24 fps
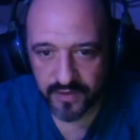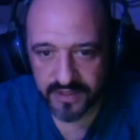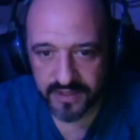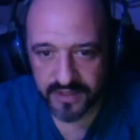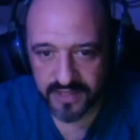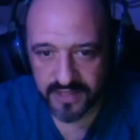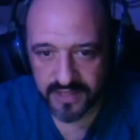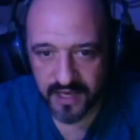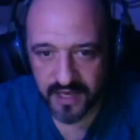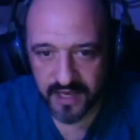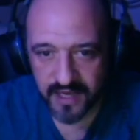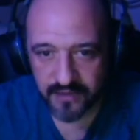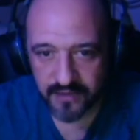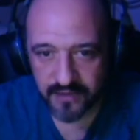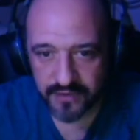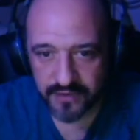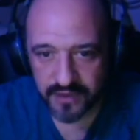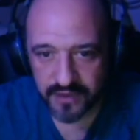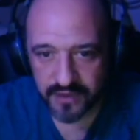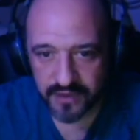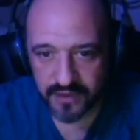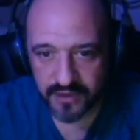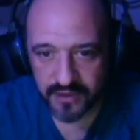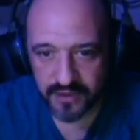silos
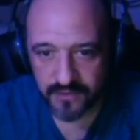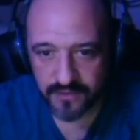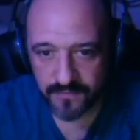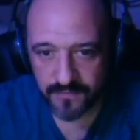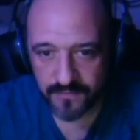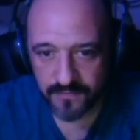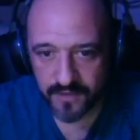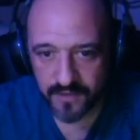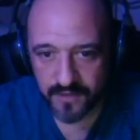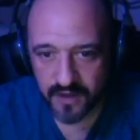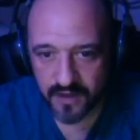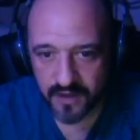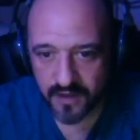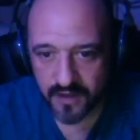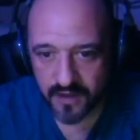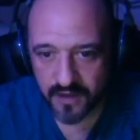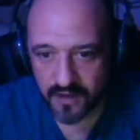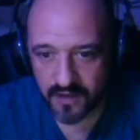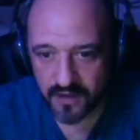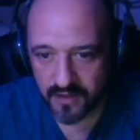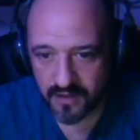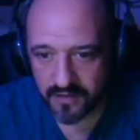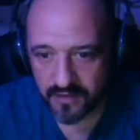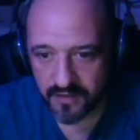here,
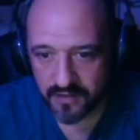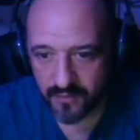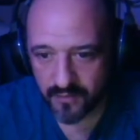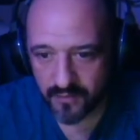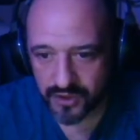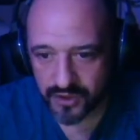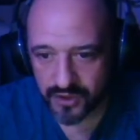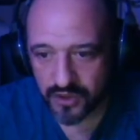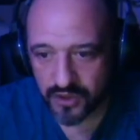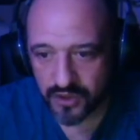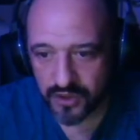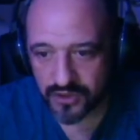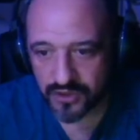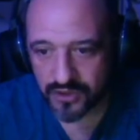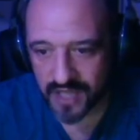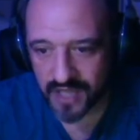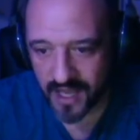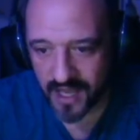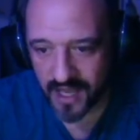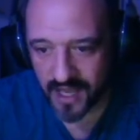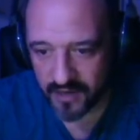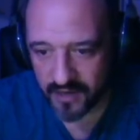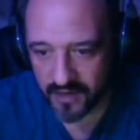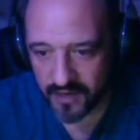which goes
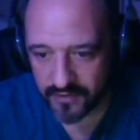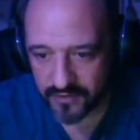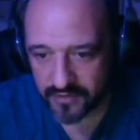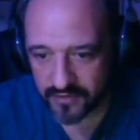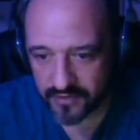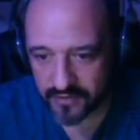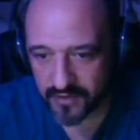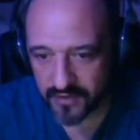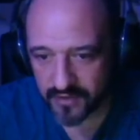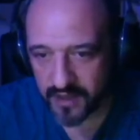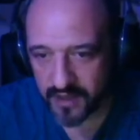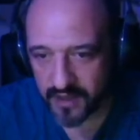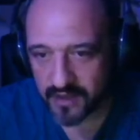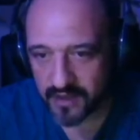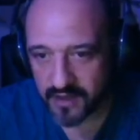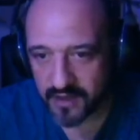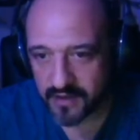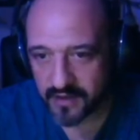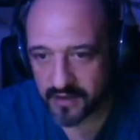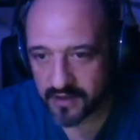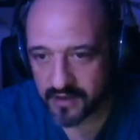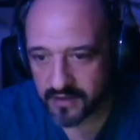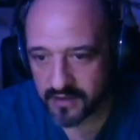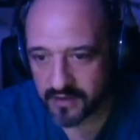out and
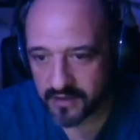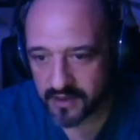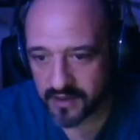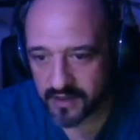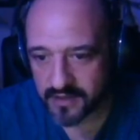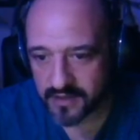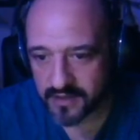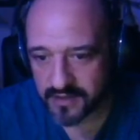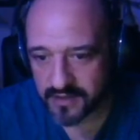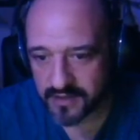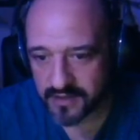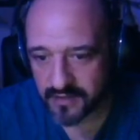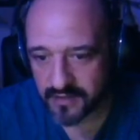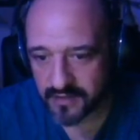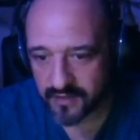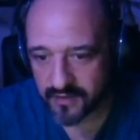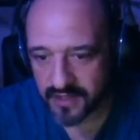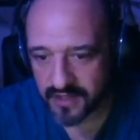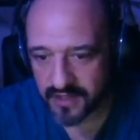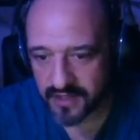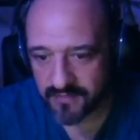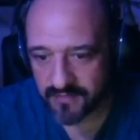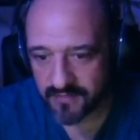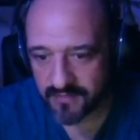it gets into
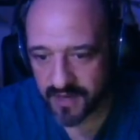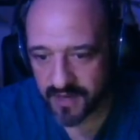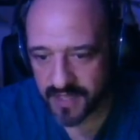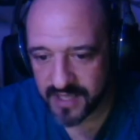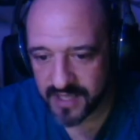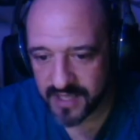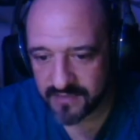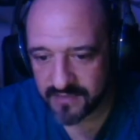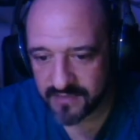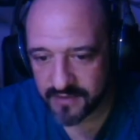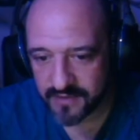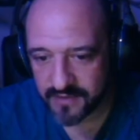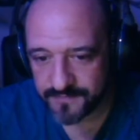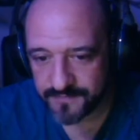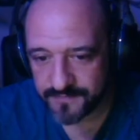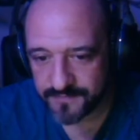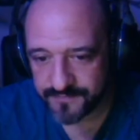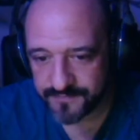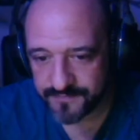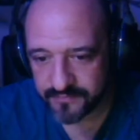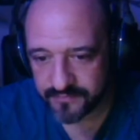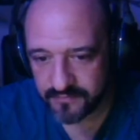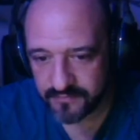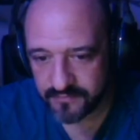this plasma,
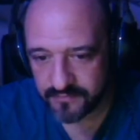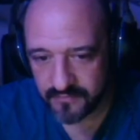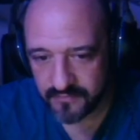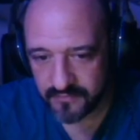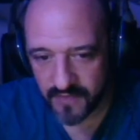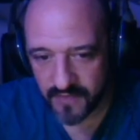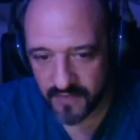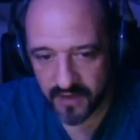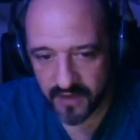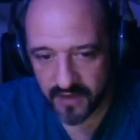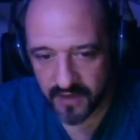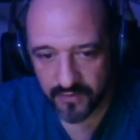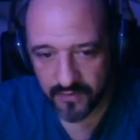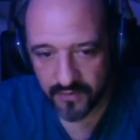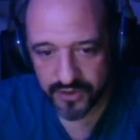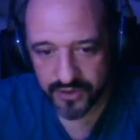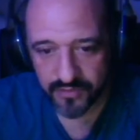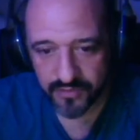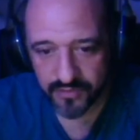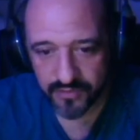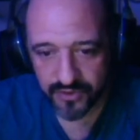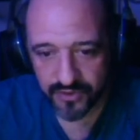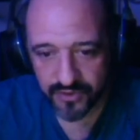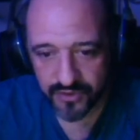
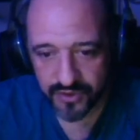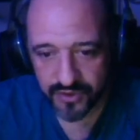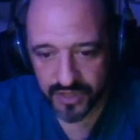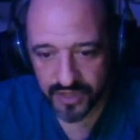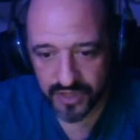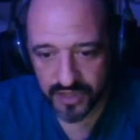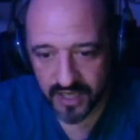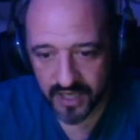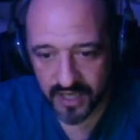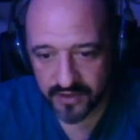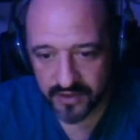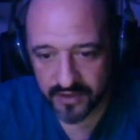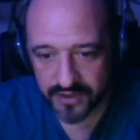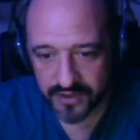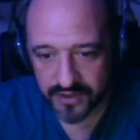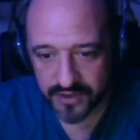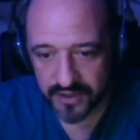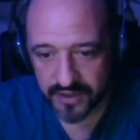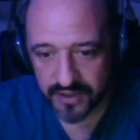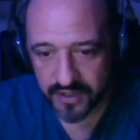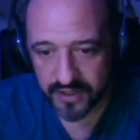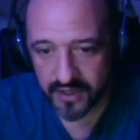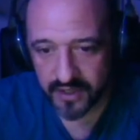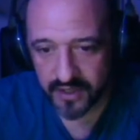which produce energy.
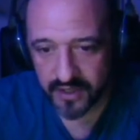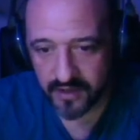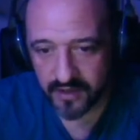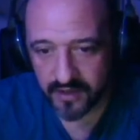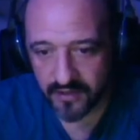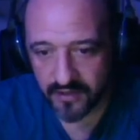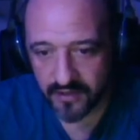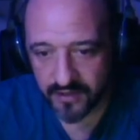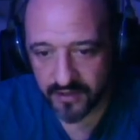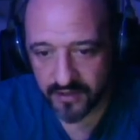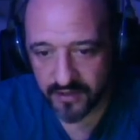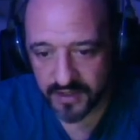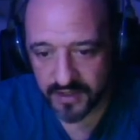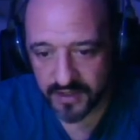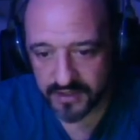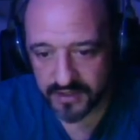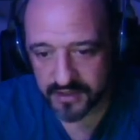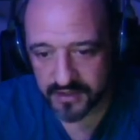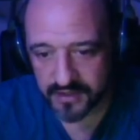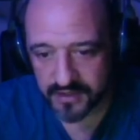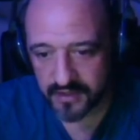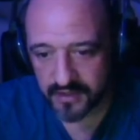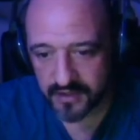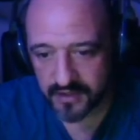
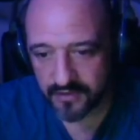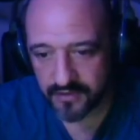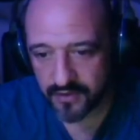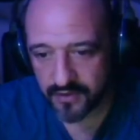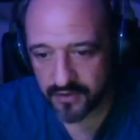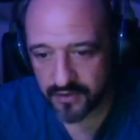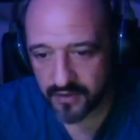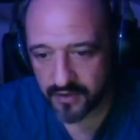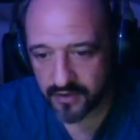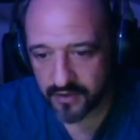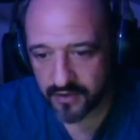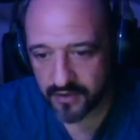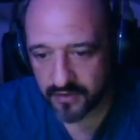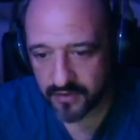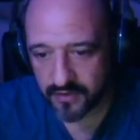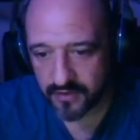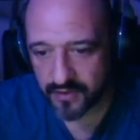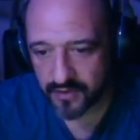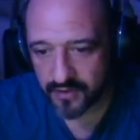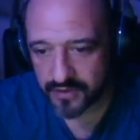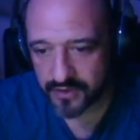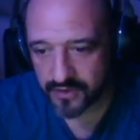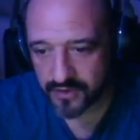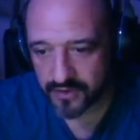This in turn
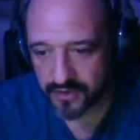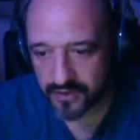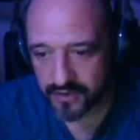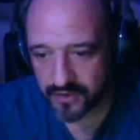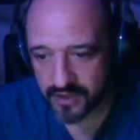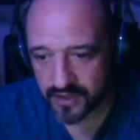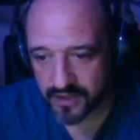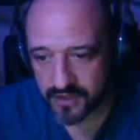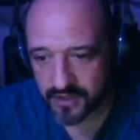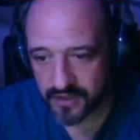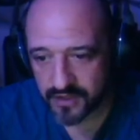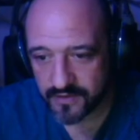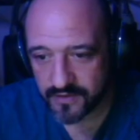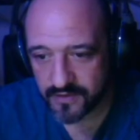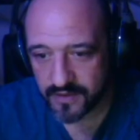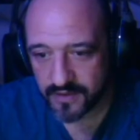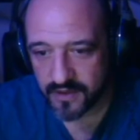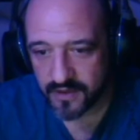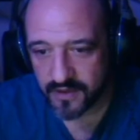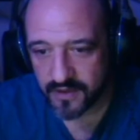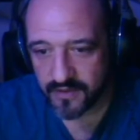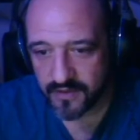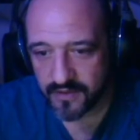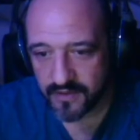goes into here.
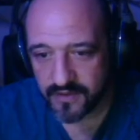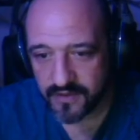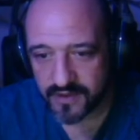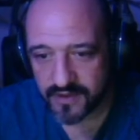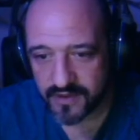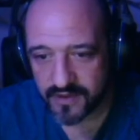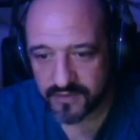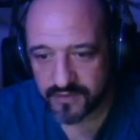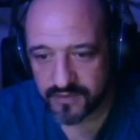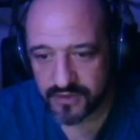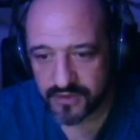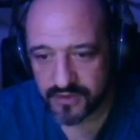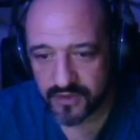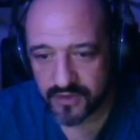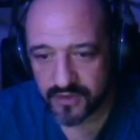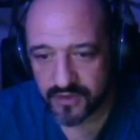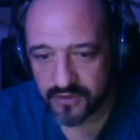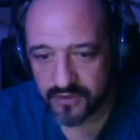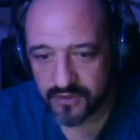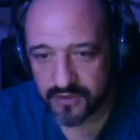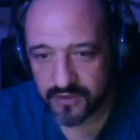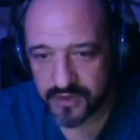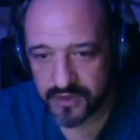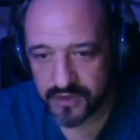This one's going
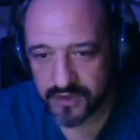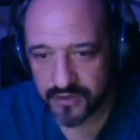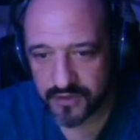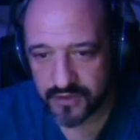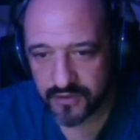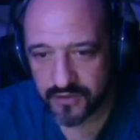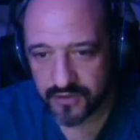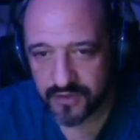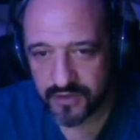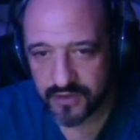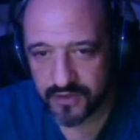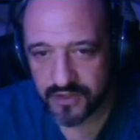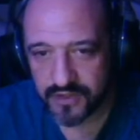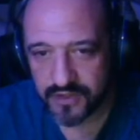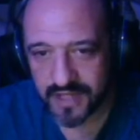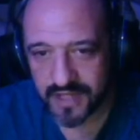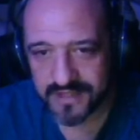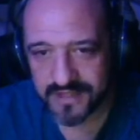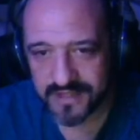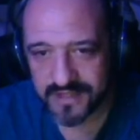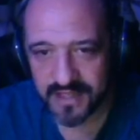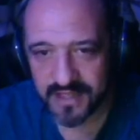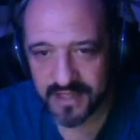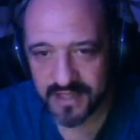to the storage.
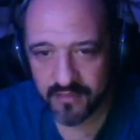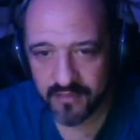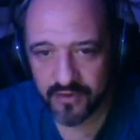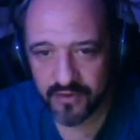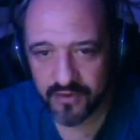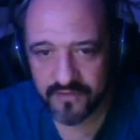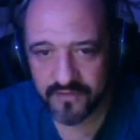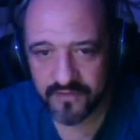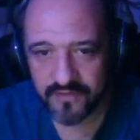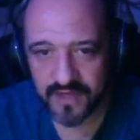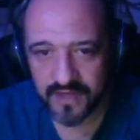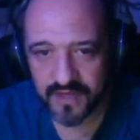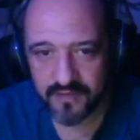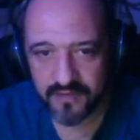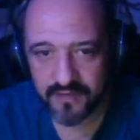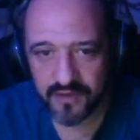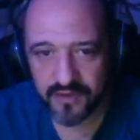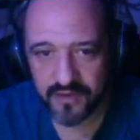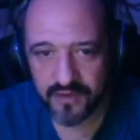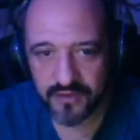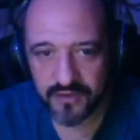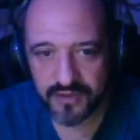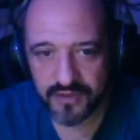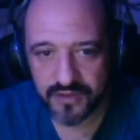At some point of time, you're
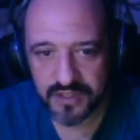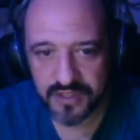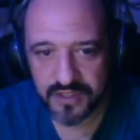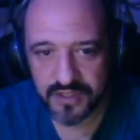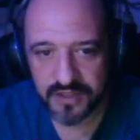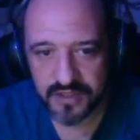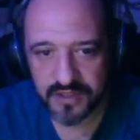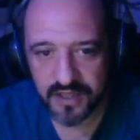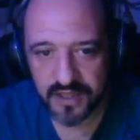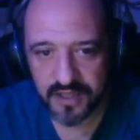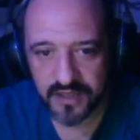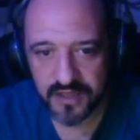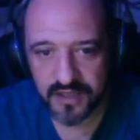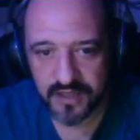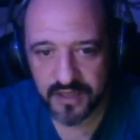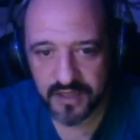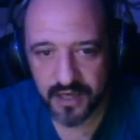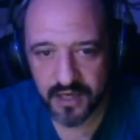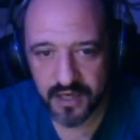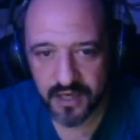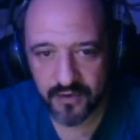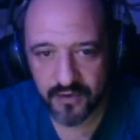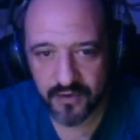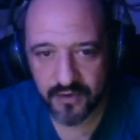going to see a
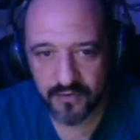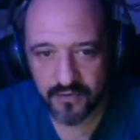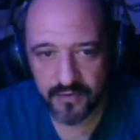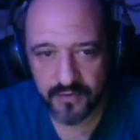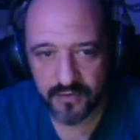yellow